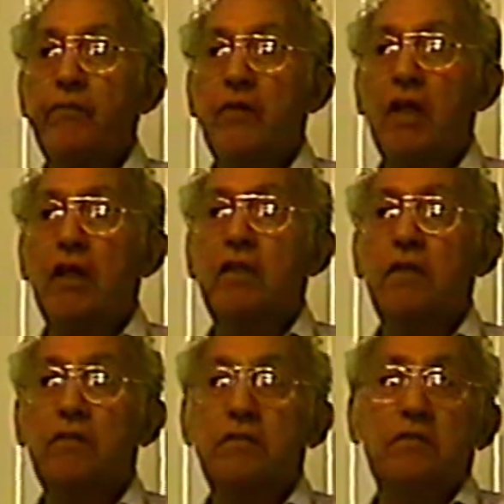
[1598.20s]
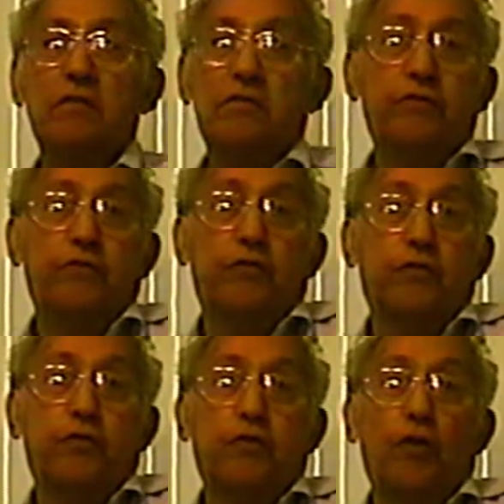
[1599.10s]
Like a
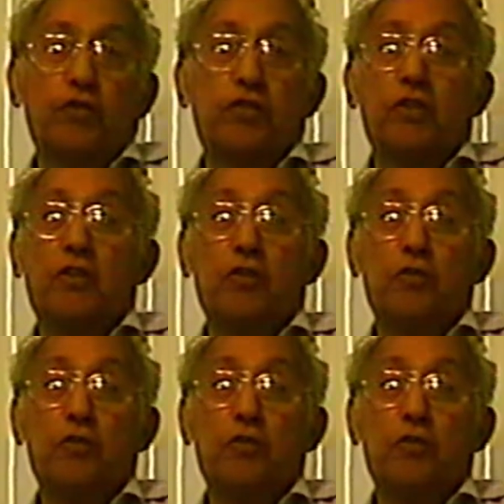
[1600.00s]
foster home.